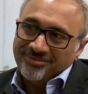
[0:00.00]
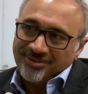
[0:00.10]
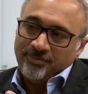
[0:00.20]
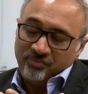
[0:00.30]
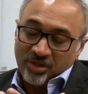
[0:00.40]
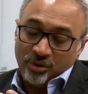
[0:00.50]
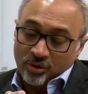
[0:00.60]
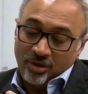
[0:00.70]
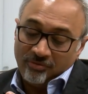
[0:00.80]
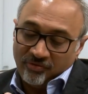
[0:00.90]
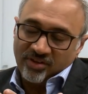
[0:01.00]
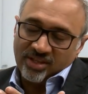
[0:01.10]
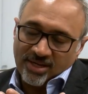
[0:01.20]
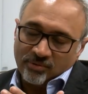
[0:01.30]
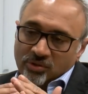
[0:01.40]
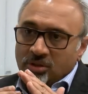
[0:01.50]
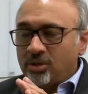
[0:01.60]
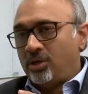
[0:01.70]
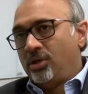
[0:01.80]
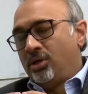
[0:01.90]
Yes, and you've got to even figure that out.
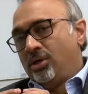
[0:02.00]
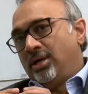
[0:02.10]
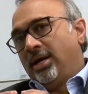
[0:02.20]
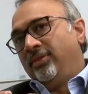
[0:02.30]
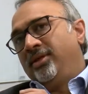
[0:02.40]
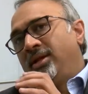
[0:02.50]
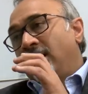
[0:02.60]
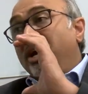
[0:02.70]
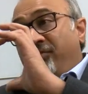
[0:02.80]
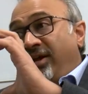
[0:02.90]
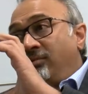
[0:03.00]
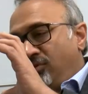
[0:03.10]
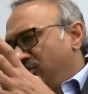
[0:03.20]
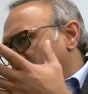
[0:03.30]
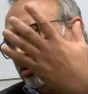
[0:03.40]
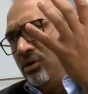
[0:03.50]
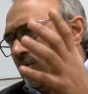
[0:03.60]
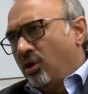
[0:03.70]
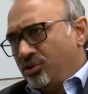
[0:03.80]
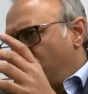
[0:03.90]
Yes. And then higher ed, which is, you know,
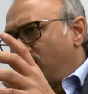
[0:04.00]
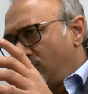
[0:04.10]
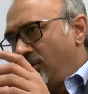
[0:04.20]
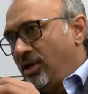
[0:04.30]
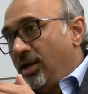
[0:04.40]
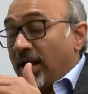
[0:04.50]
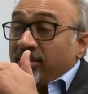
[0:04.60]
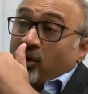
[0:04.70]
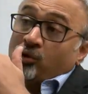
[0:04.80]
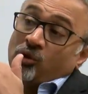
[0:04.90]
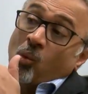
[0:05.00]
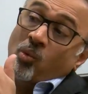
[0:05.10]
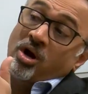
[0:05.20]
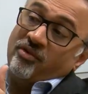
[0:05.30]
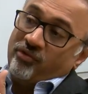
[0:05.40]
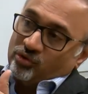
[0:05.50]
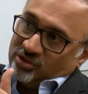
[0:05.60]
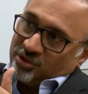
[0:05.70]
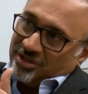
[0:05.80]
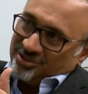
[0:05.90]
colleges, and then also workforce
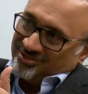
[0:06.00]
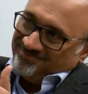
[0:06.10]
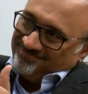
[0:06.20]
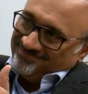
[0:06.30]
education,